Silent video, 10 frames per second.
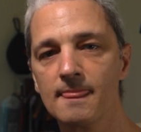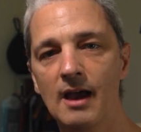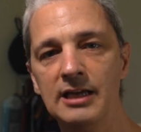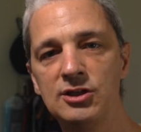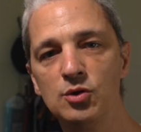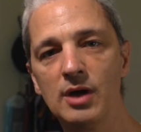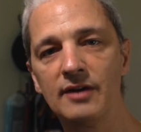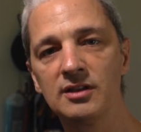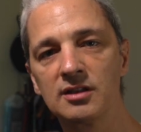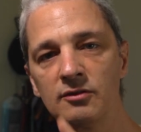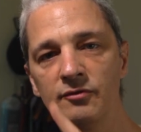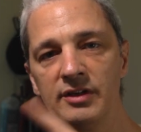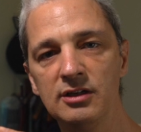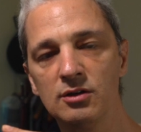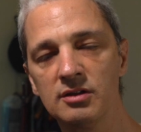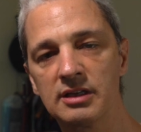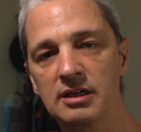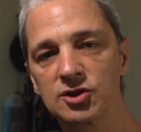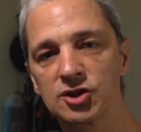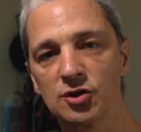I do have a little video that
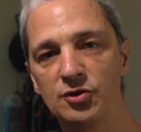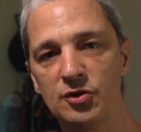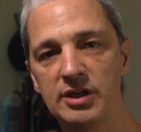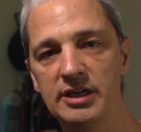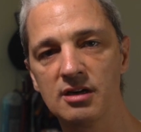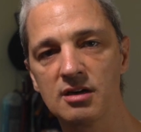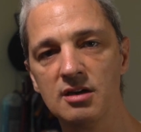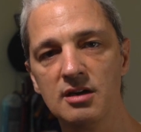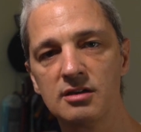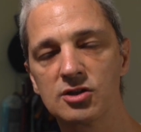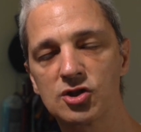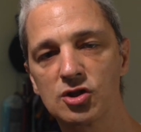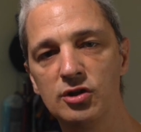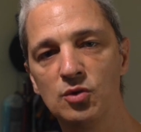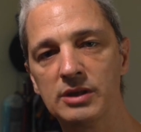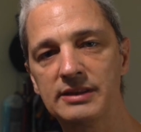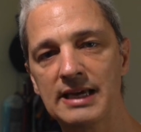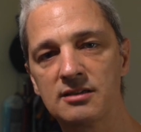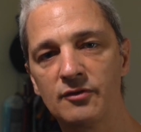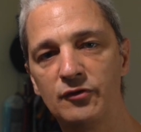I'll show you here to show you what
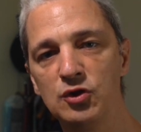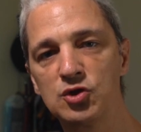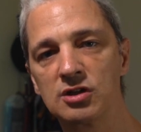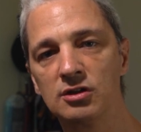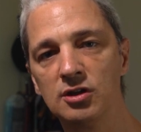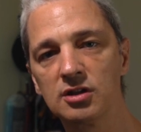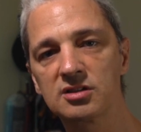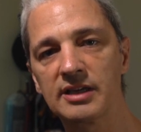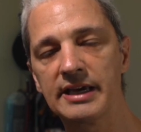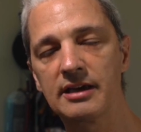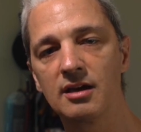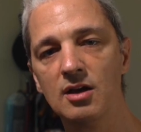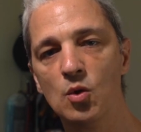that diffusion looks like